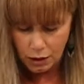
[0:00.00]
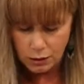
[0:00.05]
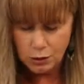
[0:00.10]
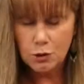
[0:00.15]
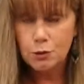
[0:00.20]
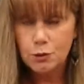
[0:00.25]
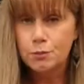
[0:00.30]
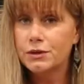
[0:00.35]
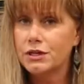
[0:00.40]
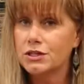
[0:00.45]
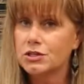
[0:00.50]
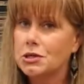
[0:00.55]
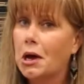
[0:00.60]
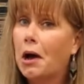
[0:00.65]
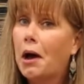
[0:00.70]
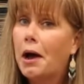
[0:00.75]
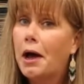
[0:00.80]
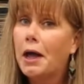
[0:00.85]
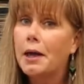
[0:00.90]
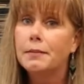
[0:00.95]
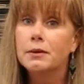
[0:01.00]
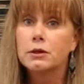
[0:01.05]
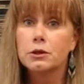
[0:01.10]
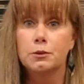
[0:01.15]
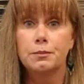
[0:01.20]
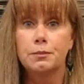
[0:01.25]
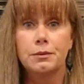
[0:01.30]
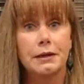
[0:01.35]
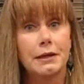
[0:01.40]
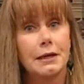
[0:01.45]
A little bit of thyme, a
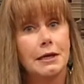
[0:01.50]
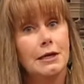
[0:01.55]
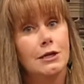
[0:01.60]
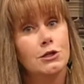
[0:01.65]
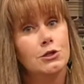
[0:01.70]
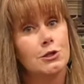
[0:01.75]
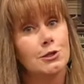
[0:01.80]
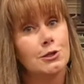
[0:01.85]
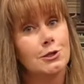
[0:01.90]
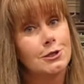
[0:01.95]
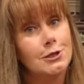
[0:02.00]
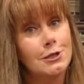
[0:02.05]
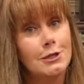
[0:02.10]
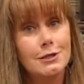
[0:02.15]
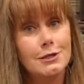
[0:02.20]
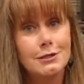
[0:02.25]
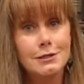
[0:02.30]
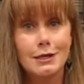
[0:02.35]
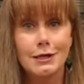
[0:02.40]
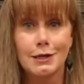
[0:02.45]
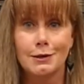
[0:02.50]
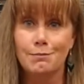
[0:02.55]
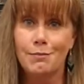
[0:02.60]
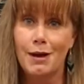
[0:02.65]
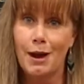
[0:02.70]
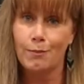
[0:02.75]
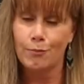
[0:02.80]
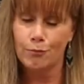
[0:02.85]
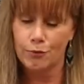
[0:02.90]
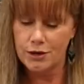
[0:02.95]
little bit of Cajun seasoning and
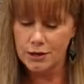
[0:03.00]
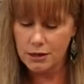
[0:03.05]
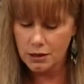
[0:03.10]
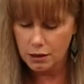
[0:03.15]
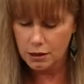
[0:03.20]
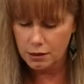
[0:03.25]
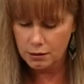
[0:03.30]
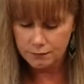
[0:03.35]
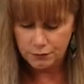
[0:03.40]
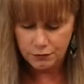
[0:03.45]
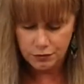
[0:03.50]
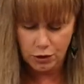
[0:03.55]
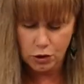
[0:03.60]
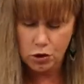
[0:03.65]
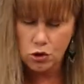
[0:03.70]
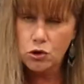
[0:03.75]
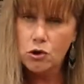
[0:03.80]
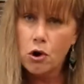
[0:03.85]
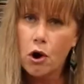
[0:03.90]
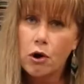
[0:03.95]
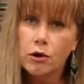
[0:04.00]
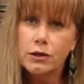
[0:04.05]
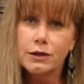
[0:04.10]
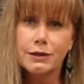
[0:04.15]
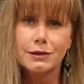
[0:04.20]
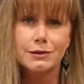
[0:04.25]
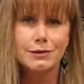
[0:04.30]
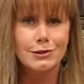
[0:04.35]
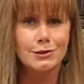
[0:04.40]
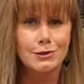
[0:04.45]
paprika, the
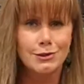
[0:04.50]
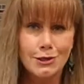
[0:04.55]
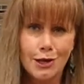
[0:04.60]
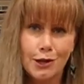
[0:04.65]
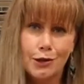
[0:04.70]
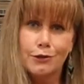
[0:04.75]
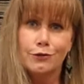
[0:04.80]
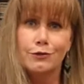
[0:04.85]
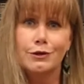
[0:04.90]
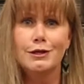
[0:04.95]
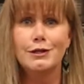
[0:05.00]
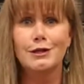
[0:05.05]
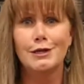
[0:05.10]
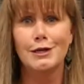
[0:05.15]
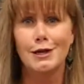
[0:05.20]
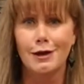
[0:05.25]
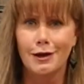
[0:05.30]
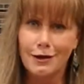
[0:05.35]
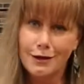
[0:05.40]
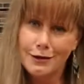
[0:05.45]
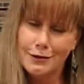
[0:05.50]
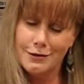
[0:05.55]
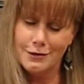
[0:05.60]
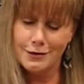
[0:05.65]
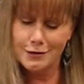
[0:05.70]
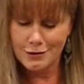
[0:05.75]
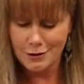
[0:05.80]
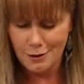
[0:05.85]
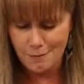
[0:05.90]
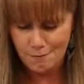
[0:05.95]
garlic, the celery, the
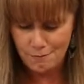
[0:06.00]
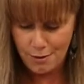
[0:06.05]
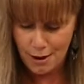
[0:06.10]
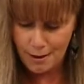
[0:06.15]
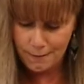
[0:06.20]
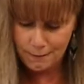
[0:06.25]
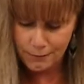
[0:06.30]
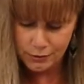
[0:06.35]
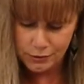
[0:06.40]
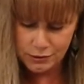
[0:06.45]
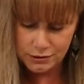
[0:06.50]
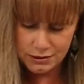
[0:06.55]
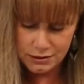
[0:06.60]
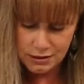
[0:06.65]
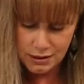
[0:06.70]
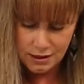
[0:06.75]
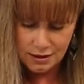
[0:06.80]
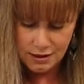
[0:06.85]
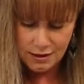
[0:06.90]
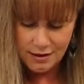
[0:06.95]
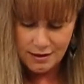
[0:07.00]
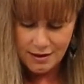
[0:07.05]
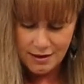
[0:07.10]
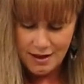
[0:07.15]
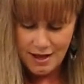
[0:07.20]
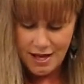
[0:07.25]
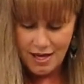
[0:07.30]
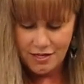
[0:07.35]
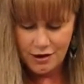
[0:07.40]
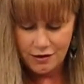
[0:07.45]
onion, the peppers,
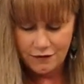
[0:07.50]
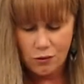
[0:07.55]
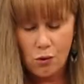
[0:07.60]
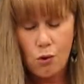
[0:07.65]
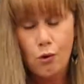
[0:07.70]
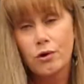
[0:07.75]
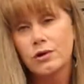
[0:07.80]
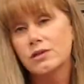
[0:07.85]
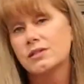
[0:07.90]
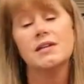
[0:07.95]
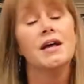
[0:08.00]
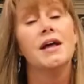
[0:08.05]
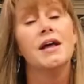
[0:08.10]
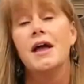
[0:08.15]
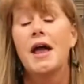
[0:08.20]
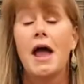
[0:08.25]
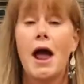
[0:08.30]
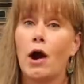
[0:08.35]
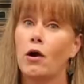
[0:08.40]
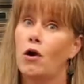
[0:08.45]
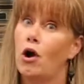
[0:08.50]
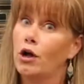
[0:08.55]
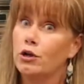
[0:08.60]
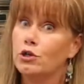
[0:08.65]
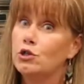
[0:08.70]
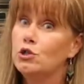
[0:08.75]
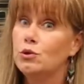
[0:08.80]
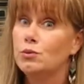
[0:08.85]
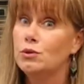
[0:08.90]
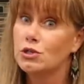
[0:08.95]
and then of course our
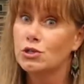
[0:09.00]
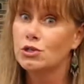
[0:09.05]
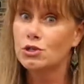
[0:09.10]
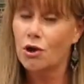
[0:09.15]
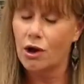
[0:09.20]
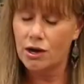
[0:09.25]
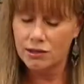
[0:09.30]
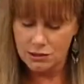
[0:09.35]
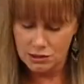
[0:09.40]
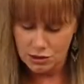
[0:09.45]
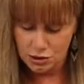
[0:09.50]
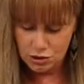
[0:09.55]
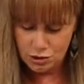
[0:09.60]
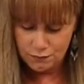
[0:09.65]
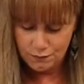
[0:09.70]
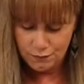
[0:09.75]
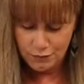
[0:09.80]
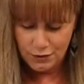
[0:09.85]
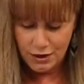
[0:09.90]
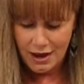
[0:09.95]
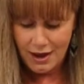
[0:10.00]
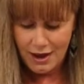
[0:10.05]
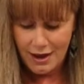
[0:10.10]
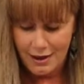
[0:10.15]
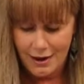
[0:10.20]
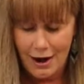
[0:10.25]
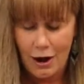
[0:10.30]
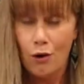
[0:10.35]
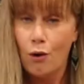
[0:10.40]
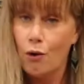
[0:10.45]
andouille sausage
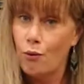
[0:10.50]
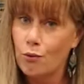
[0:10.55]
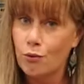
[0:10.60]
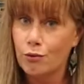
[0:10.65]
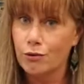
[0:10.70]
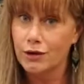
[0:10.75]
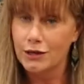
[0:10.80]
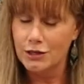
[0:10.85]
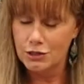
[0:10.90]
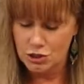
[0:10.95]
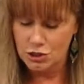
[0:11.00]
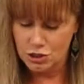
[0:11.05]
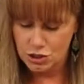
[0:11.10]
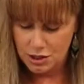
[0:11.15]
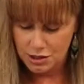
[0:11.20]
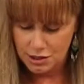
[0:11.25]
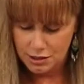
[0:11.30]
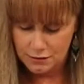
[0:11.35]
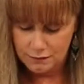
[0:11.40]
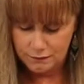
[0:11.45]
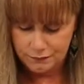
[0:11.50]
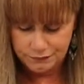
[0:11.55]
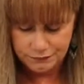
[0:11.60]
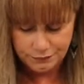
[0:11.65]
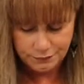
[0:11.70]
and our okra and chicken